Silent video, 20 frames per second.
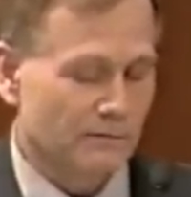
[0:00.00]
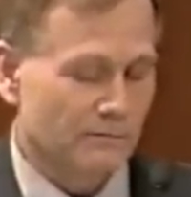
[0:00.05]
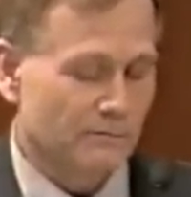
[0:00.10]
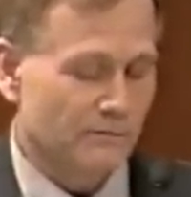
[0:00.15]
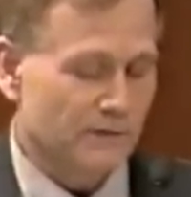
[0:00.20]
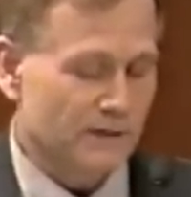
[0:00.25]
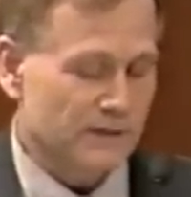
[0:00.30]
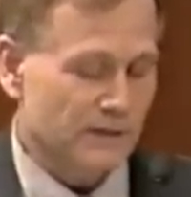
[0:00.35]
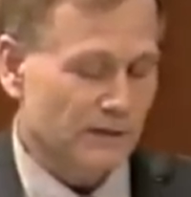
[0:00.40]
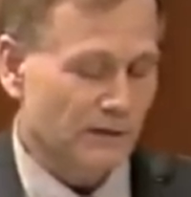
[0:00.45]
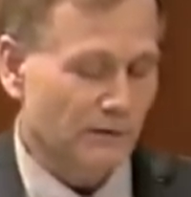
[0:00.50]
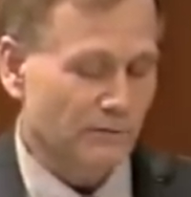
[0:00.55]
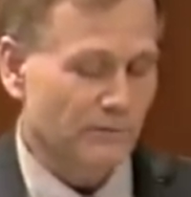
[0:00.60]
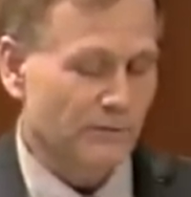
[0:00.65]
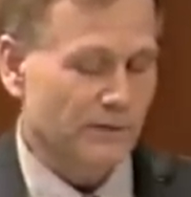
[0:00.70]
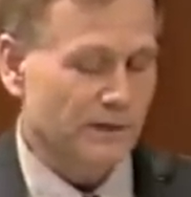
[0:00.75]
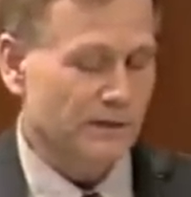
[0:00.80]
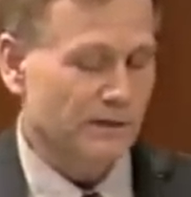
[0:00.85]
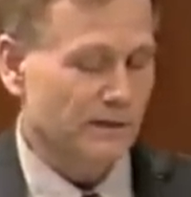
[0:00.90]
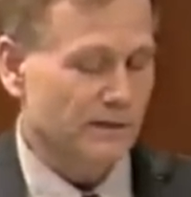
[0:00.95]
physical
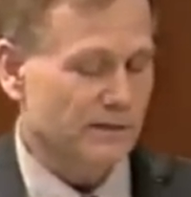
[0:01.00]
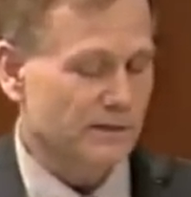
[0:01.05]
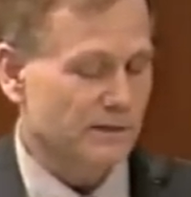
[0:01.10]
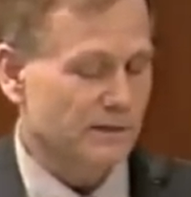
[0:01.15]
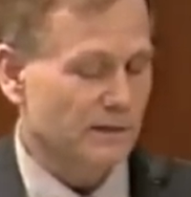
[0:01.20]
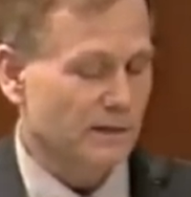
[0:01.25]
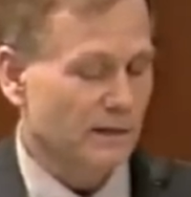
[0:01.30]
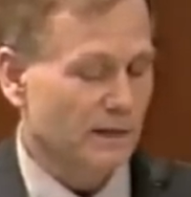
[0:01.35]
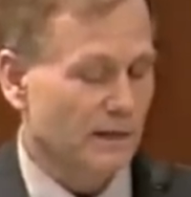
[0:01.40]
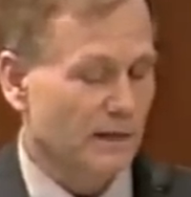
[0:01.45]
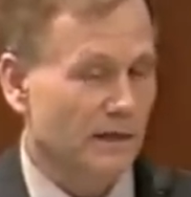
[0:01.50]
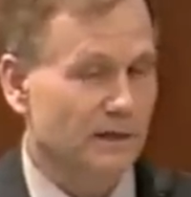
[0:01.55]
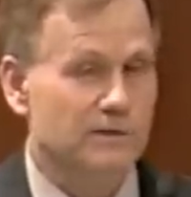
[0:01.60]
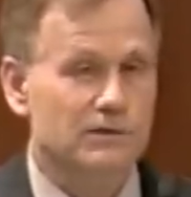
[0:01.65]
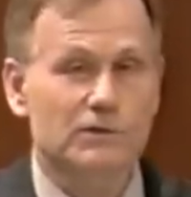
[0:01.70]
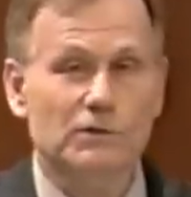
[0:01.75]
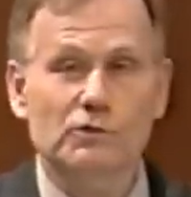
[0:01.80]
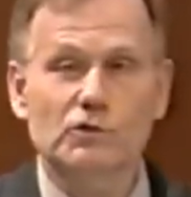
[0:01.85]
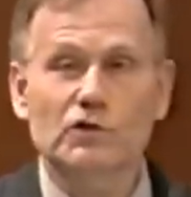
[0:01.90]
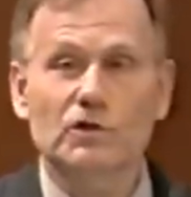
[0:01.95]
fitness, and
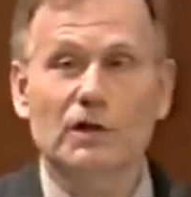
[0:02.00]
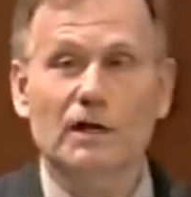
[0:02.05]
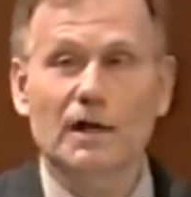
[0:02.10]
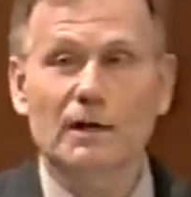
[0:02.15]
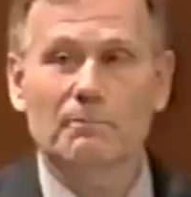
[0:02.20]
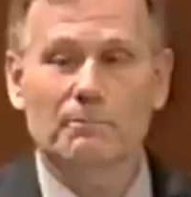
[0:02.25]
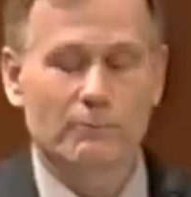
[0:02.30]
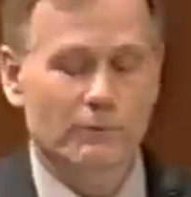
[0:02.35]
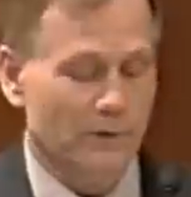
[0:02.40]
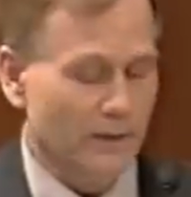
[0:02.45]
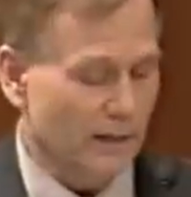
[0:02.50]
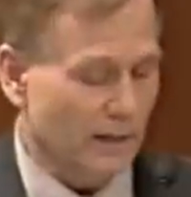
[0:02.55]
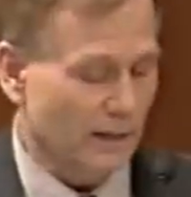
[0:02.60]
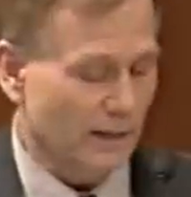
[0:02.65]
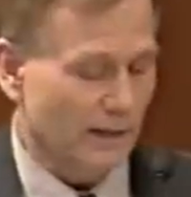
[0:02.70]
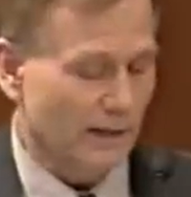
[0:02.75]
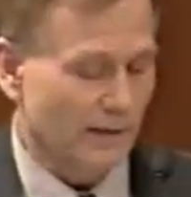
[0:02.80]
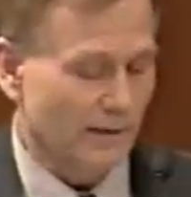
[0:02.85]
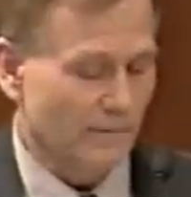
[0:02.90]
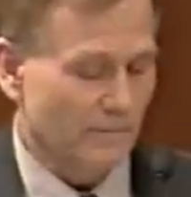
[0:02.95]
social
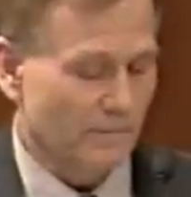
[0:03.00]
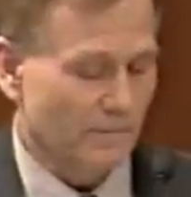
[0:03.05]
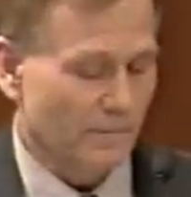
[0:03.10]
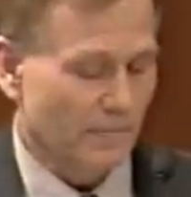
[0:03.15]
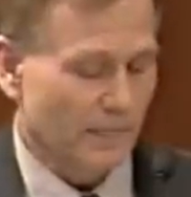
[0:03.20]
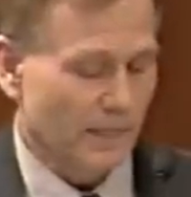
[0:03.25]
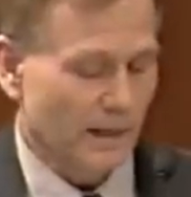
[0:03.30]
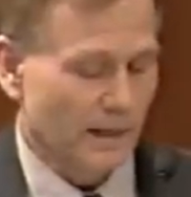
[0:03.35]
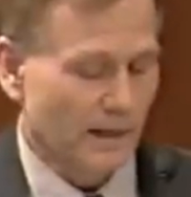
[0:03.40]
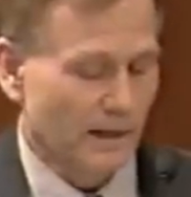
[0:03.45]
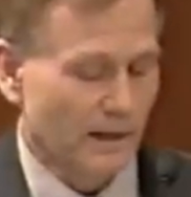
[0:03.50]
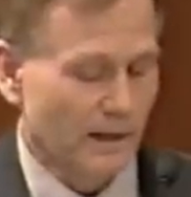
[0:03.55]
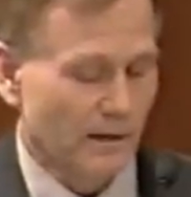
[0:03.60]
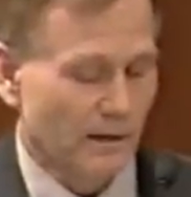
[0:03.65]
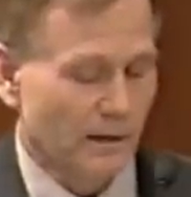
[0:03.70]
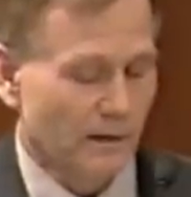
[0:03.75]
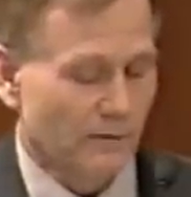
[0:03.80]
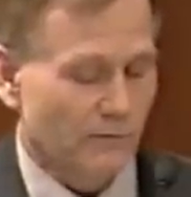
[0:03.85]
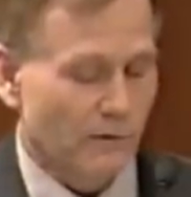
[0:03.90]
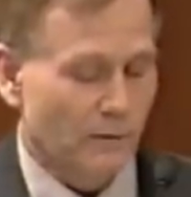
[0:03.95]
upbringing
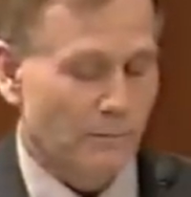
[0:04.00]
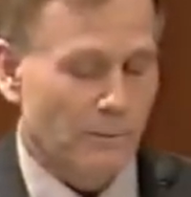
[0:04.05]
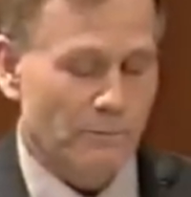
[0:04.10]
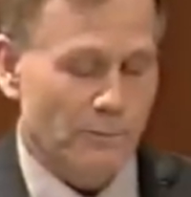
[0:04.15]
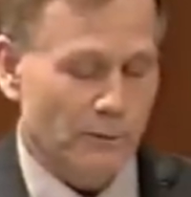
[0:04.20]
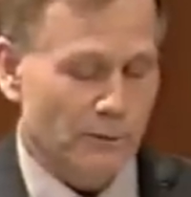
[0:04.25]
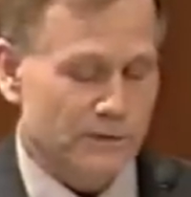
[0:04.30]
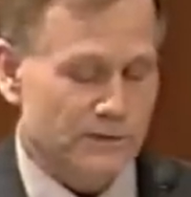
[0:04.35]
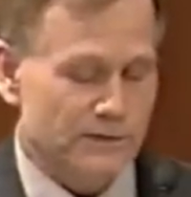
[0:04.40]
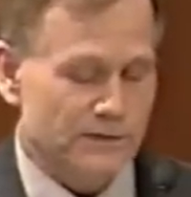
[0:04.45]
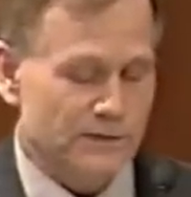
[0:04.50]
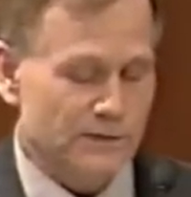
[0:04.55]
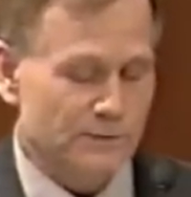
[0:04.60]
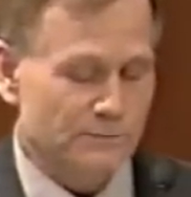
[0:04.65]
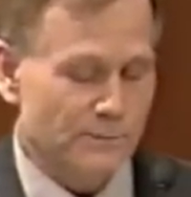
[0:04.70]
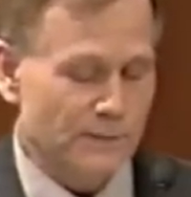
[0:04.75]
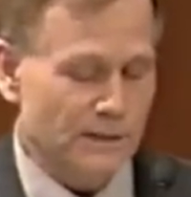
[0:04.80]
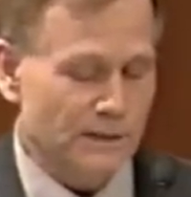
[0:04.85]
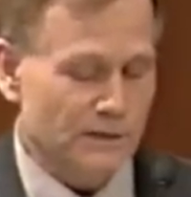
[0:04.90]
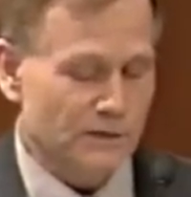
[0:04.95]
from a person's
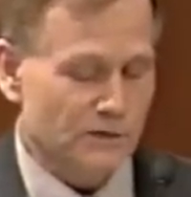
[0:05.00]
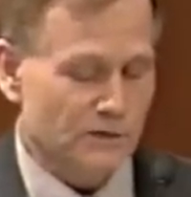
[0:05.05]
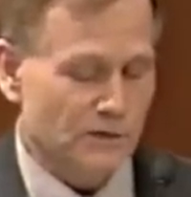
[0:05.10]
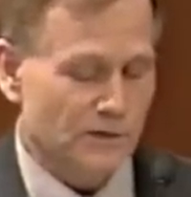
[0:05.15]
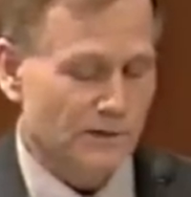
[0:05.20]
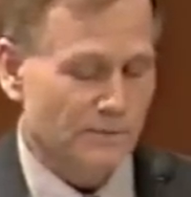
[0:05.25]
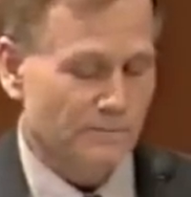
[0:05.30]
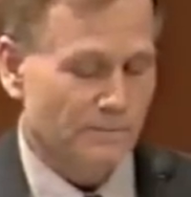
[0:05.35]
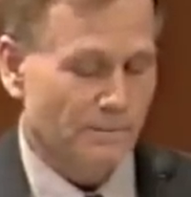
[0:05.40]
speech.